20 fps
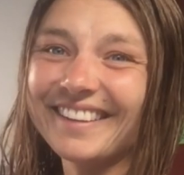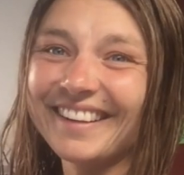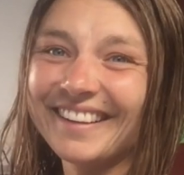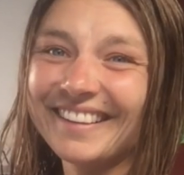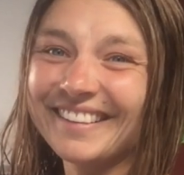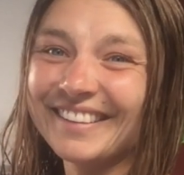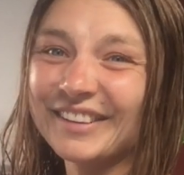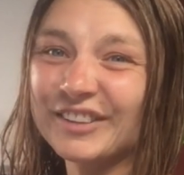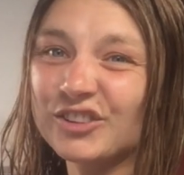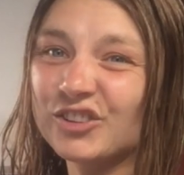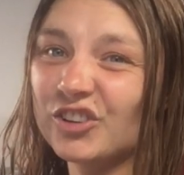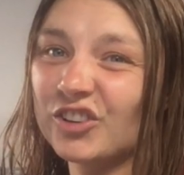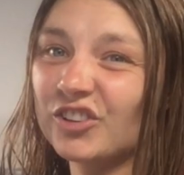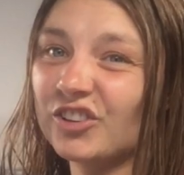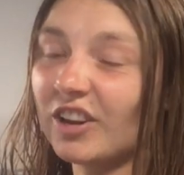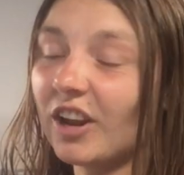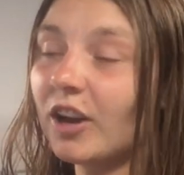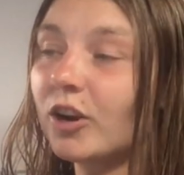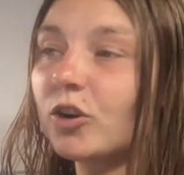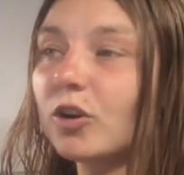and there's just
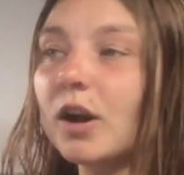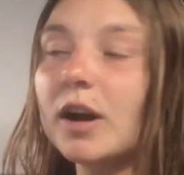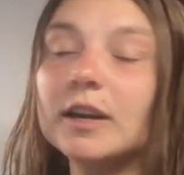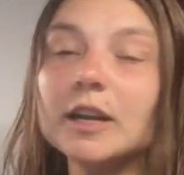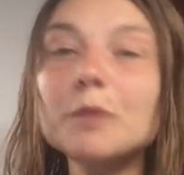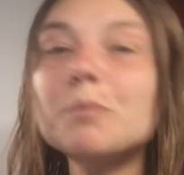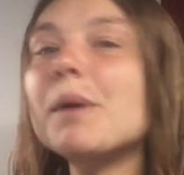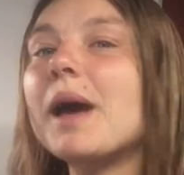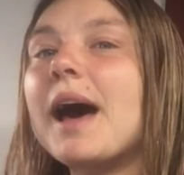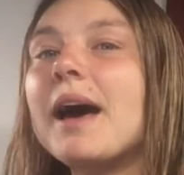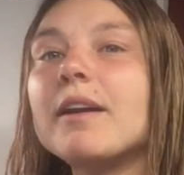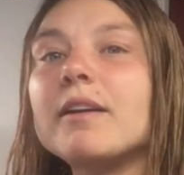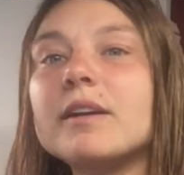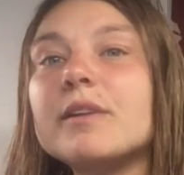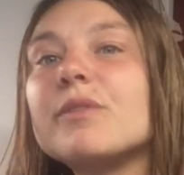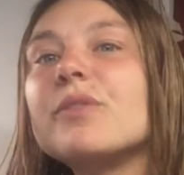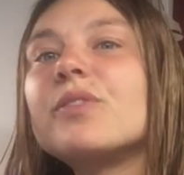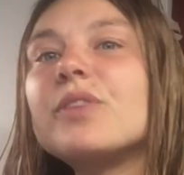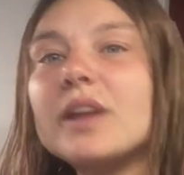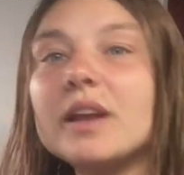a chronic pattern
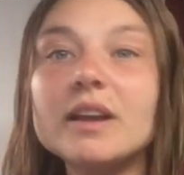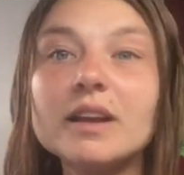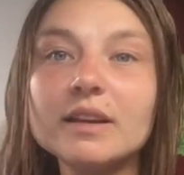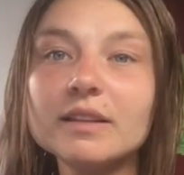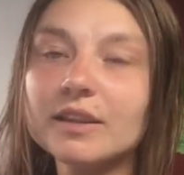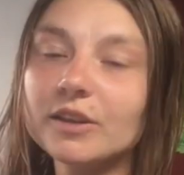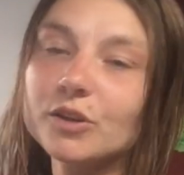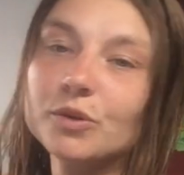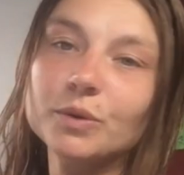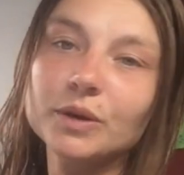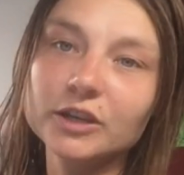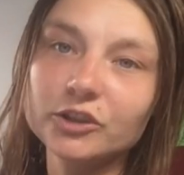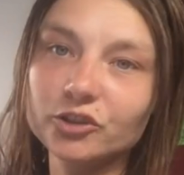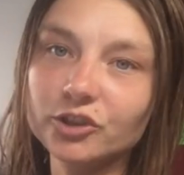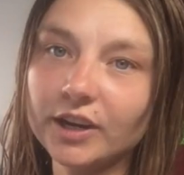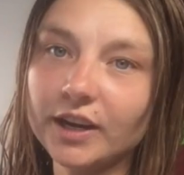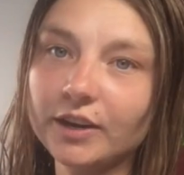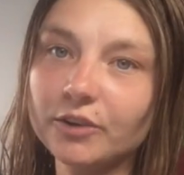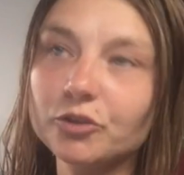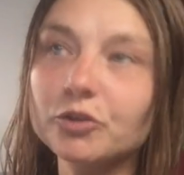of thinking that you want to
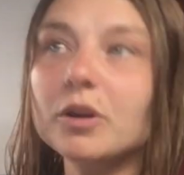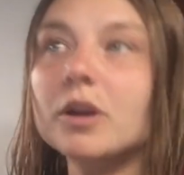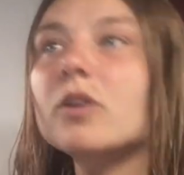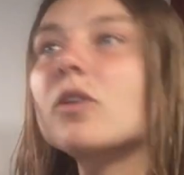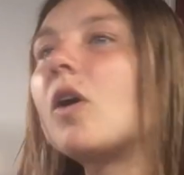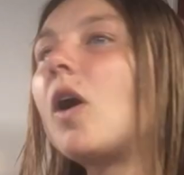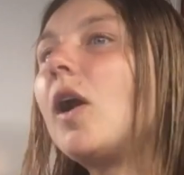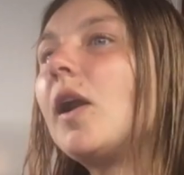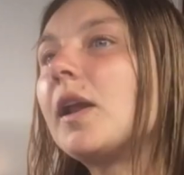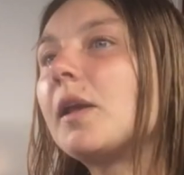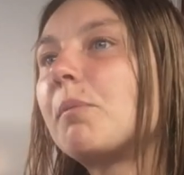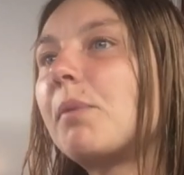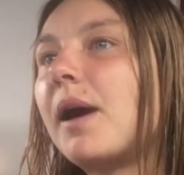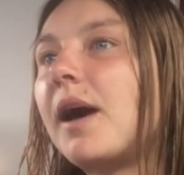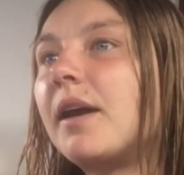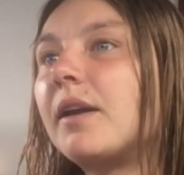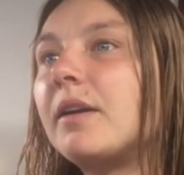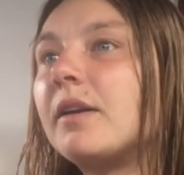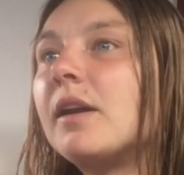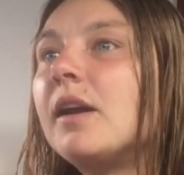change, or a chronic
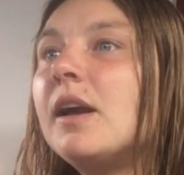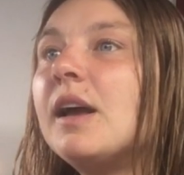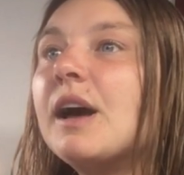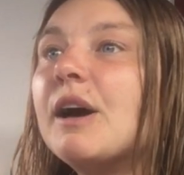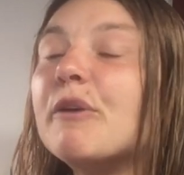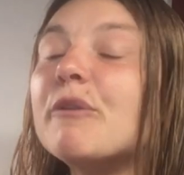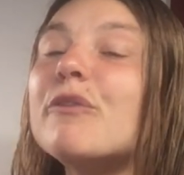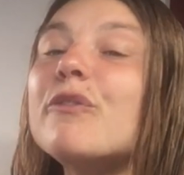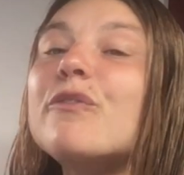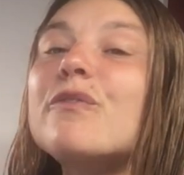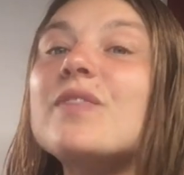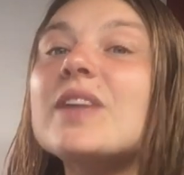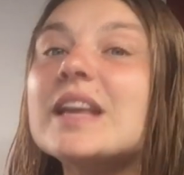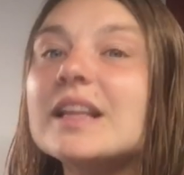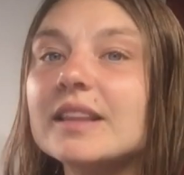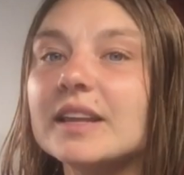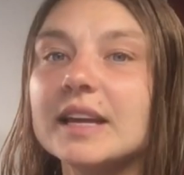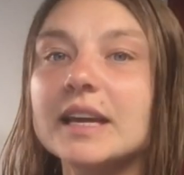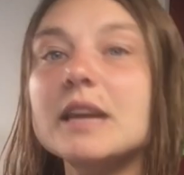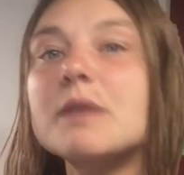pattern of
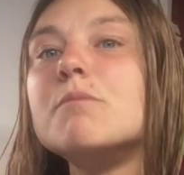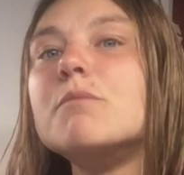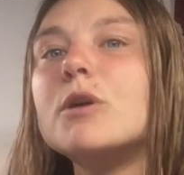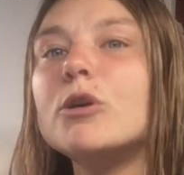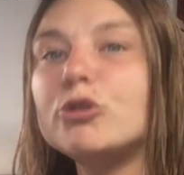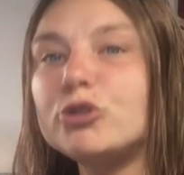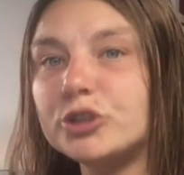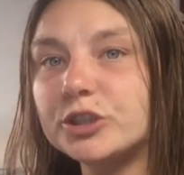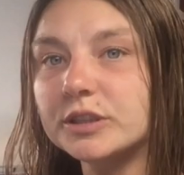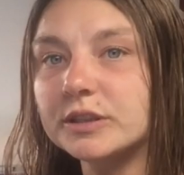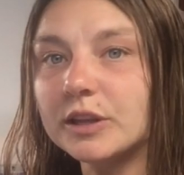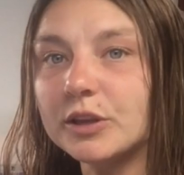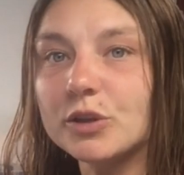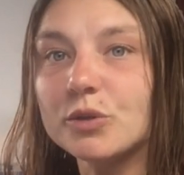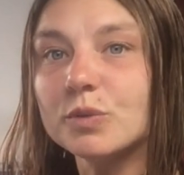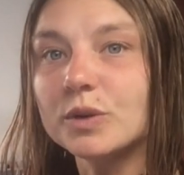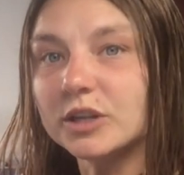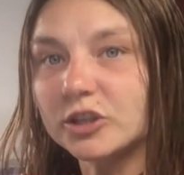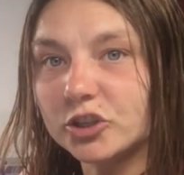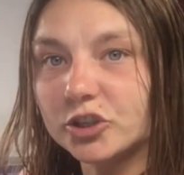feeling and emotion that you
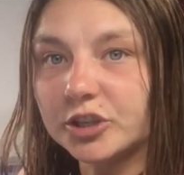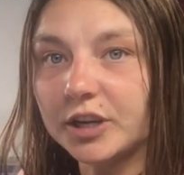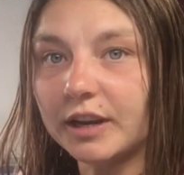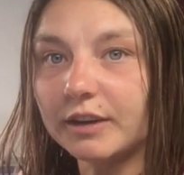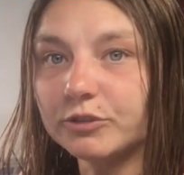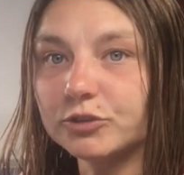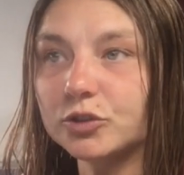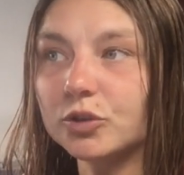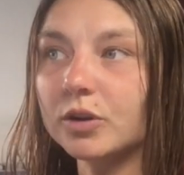want to shift,